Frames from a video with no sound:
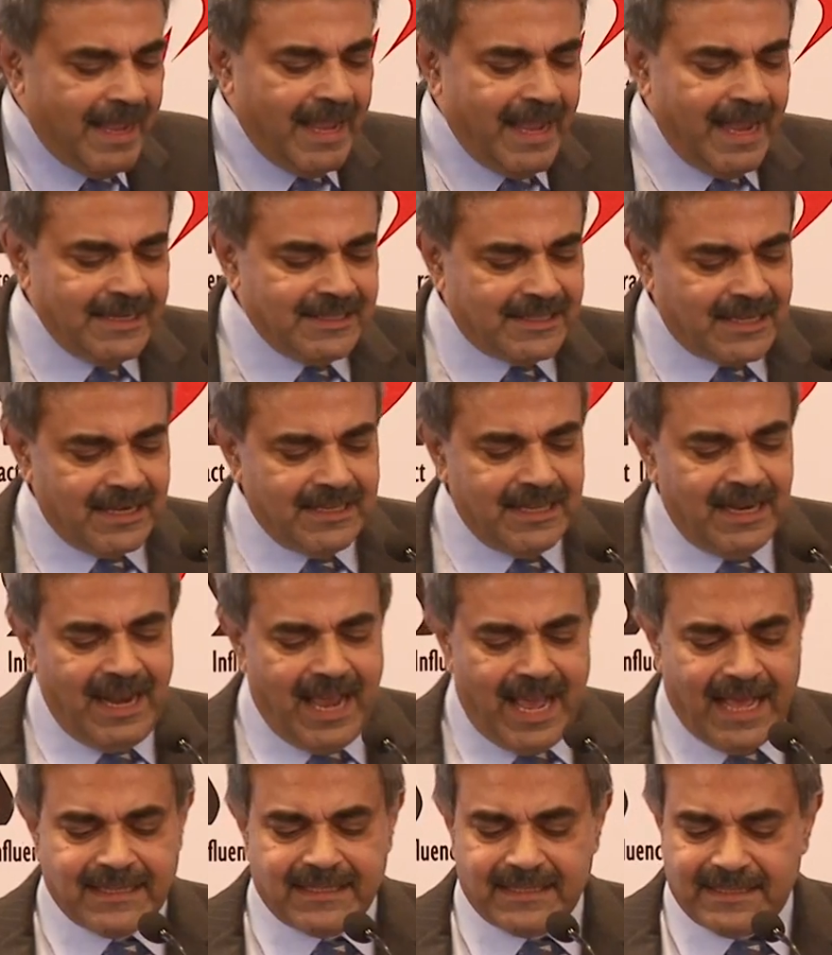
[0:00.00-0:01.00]
And sir, the
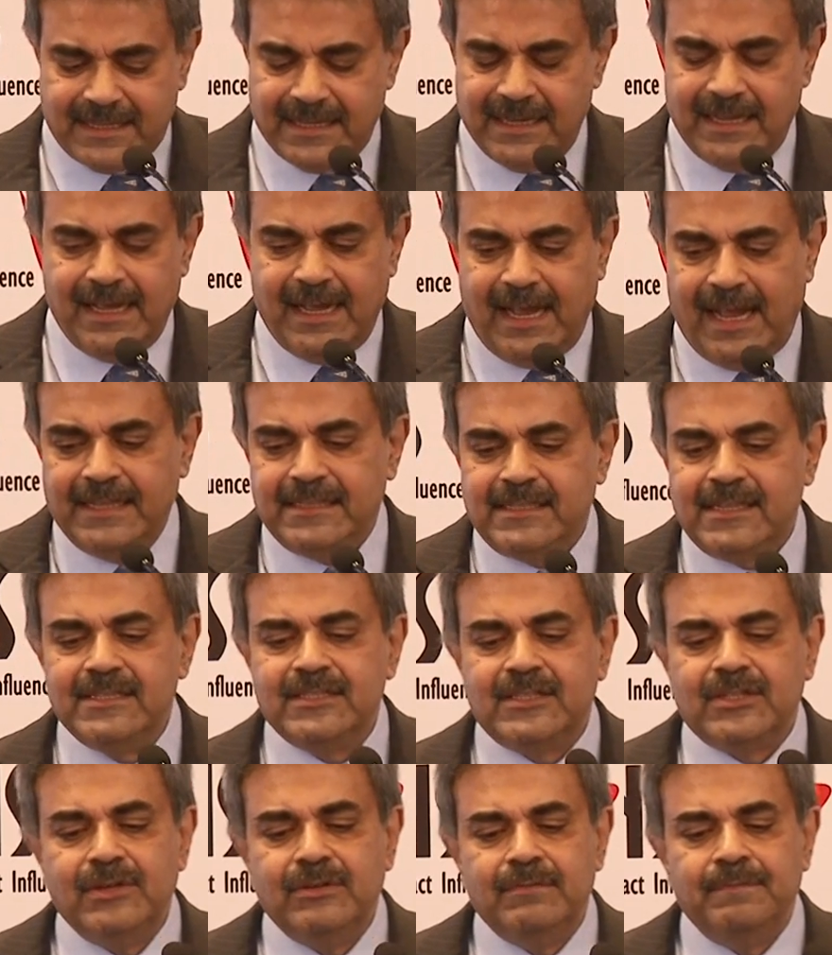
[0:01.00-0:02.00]
last, I
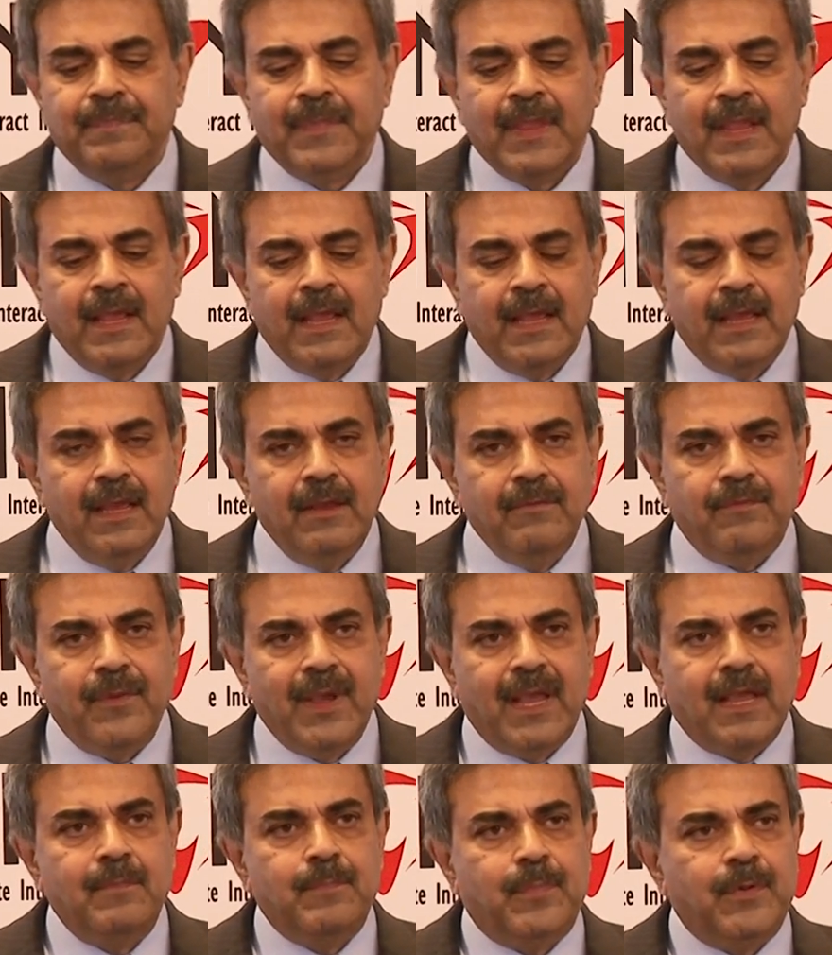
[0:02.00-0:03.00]
think, so if
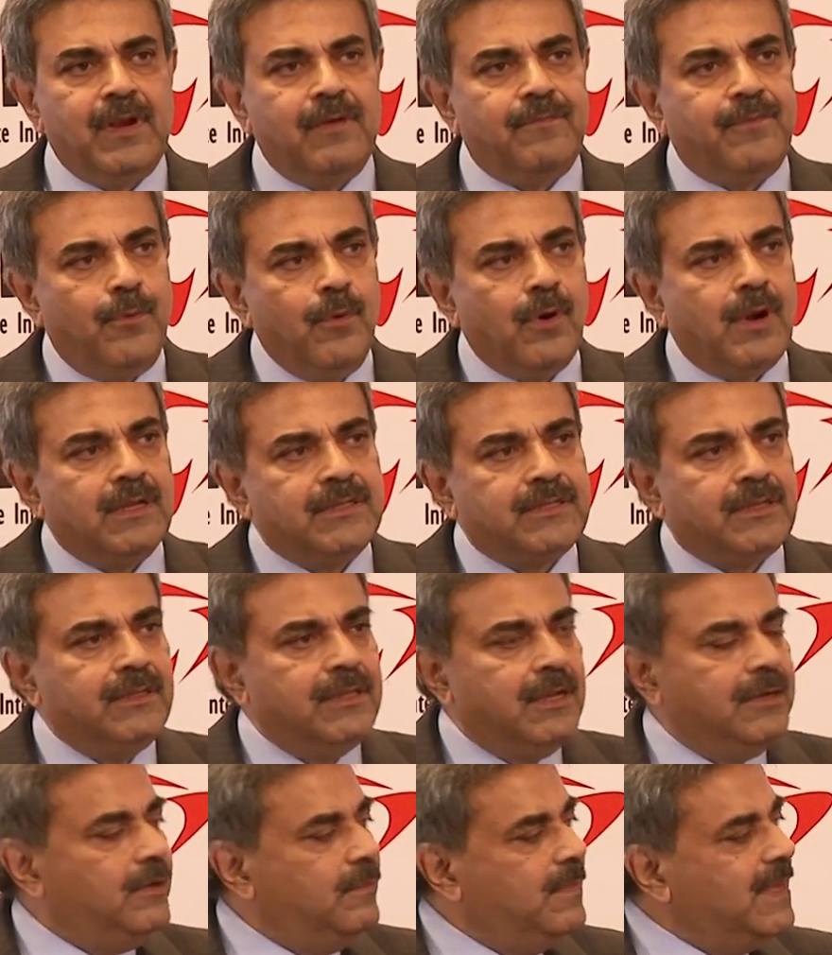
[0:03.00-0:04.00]
we can put a focus
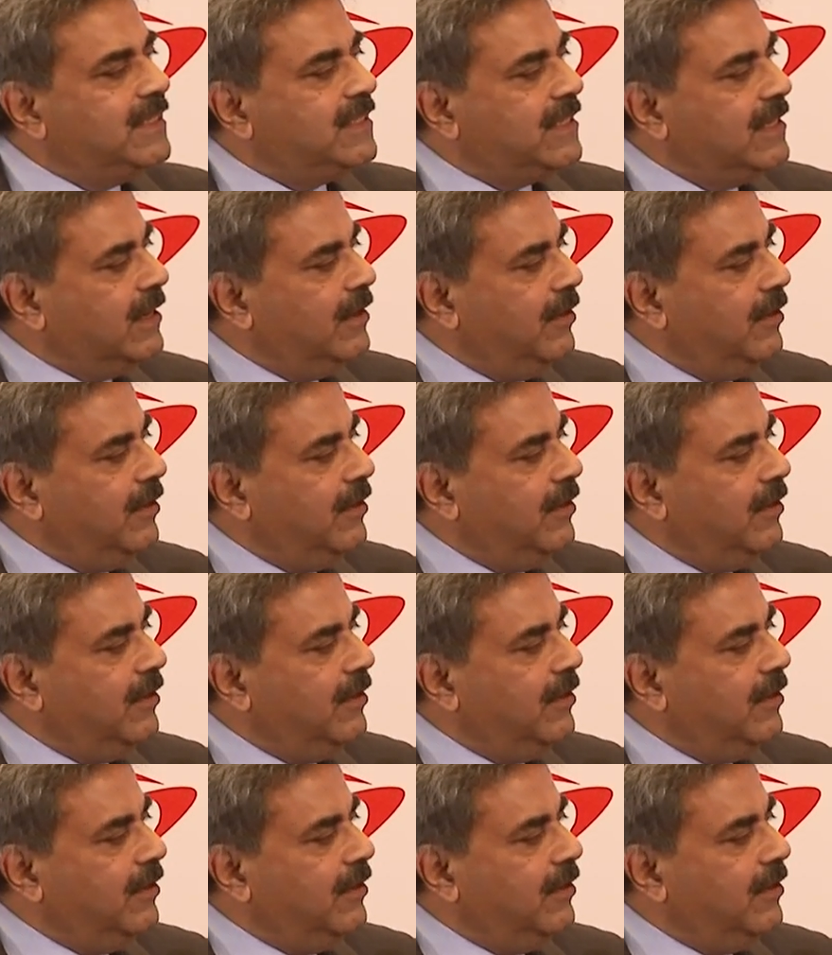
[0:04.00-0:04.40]
on the domestic